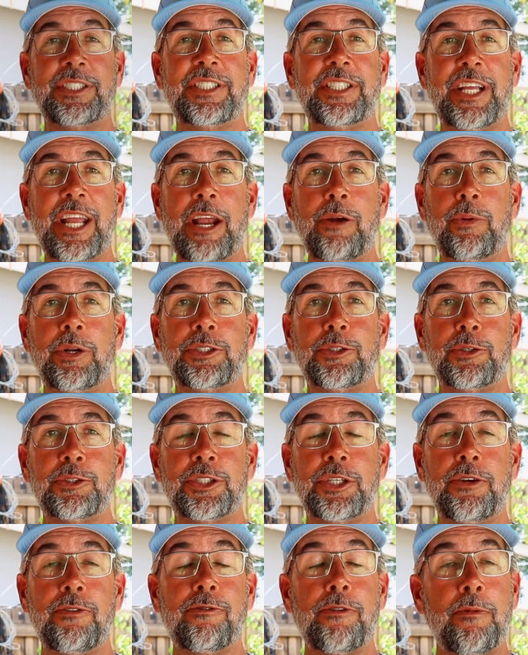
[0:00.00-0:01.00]
C.A.
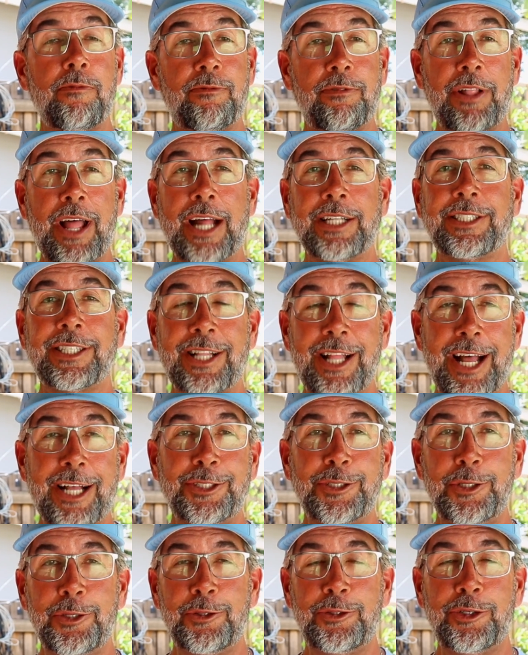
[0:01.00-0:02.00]
Richardson from Flats
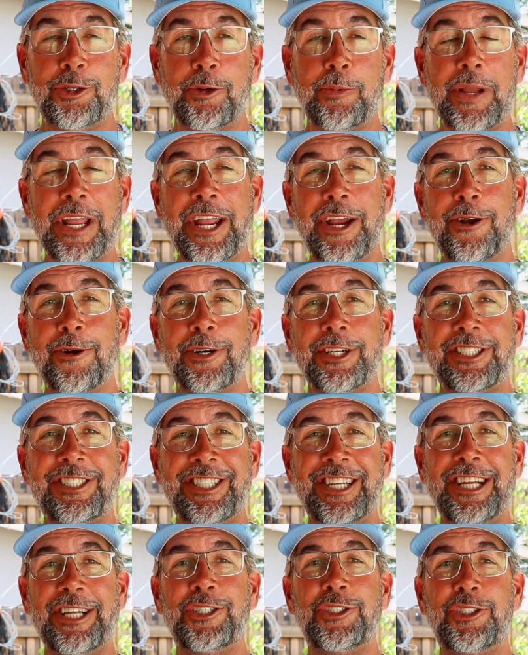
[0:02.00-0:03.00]
Class YouTube here to
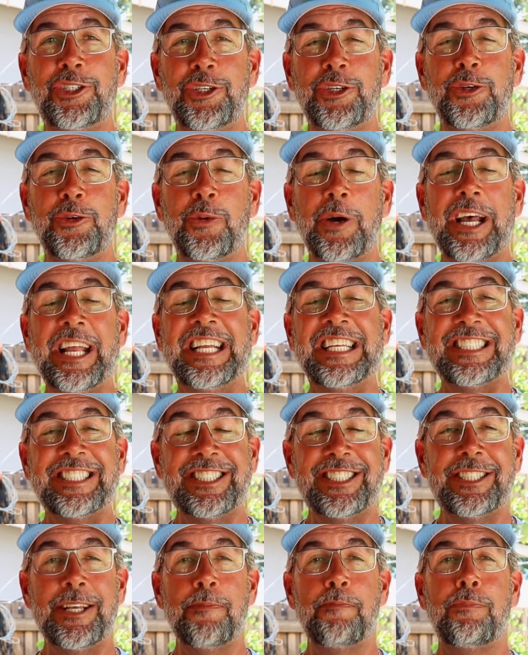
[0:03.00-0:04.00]
teach you a
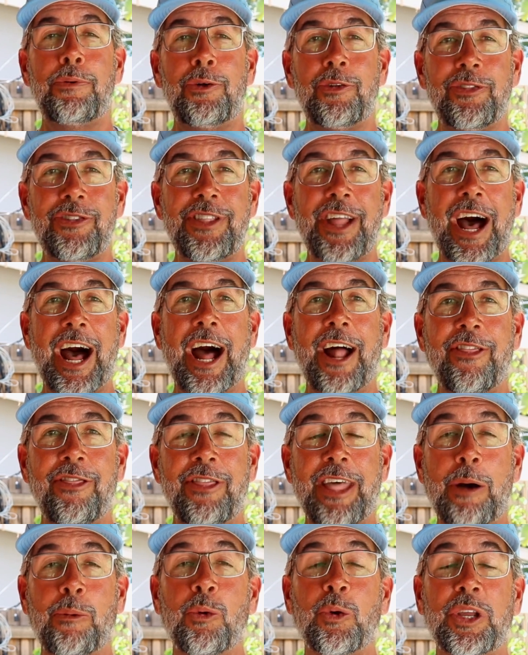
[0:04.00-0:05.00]
simple knot
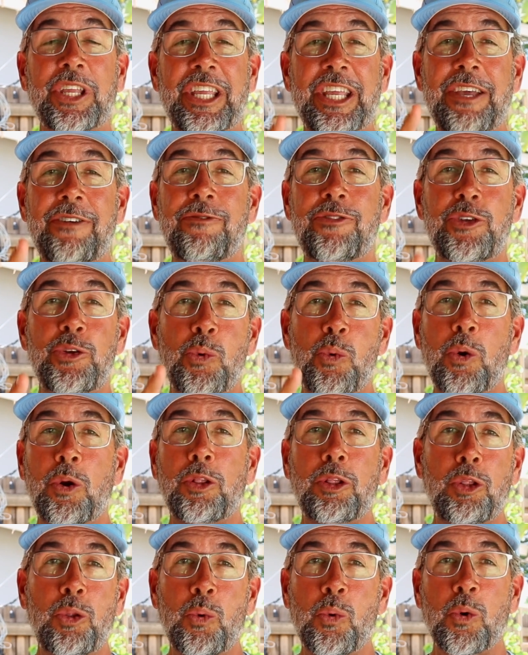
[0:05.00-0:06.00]
that will give your
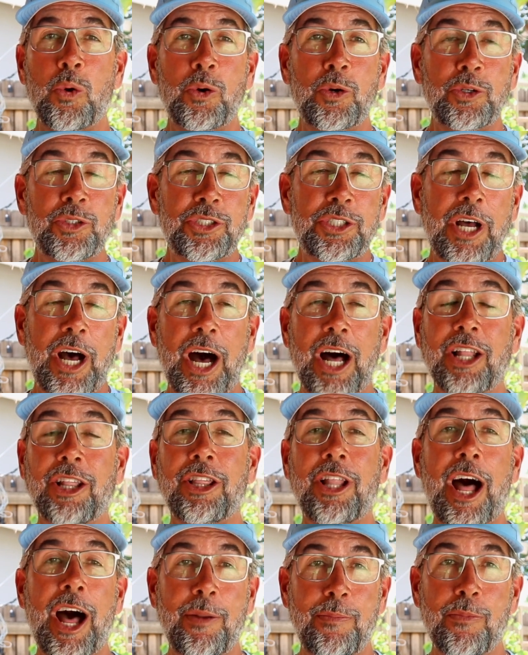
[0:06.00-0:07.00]
lures a
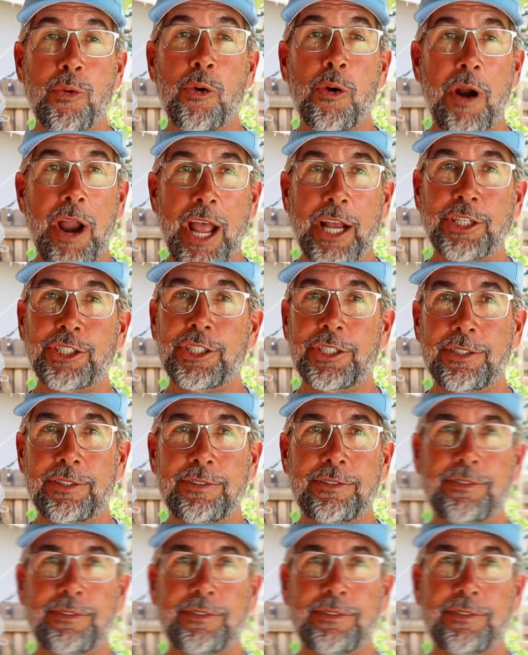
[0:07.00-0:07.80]
lot more action.